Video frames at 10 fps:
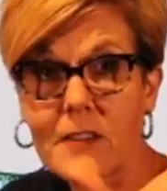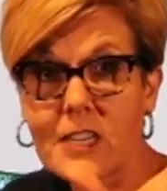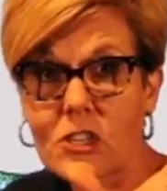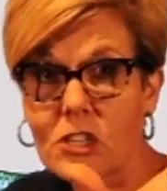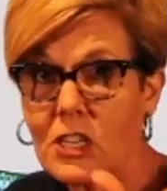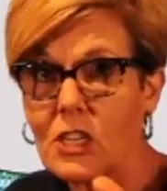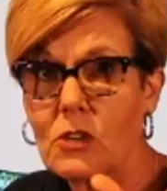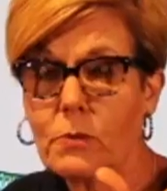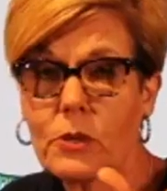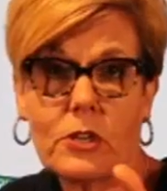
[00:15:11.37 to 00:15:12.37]
fish that
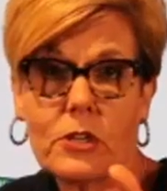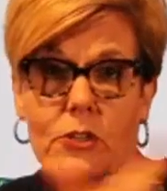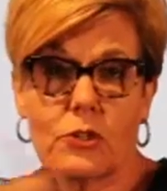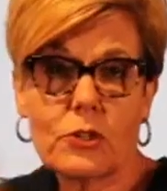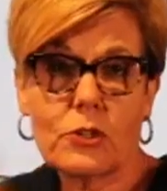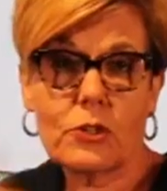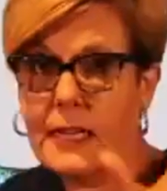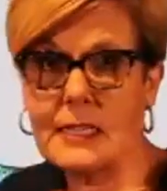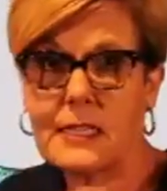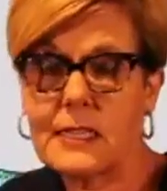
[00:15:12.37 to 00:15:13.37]
you put on trot lines,